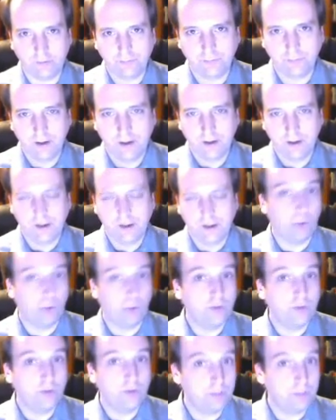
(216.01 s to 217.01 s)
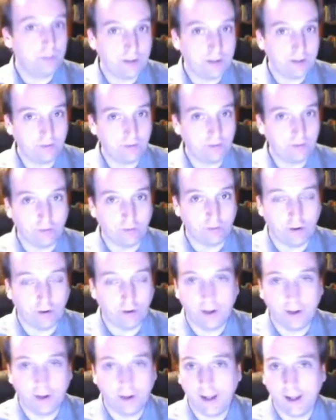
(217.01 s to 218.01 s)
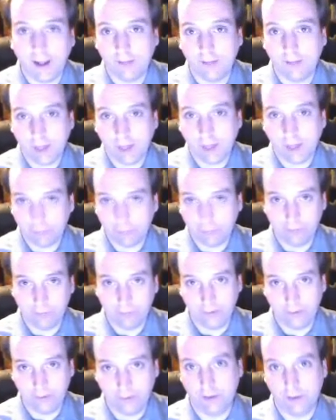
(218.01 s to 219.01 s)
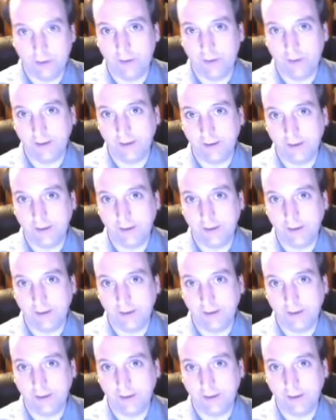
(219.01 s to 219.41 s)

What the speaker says: Now, what they base this on, I have absolutely no idea.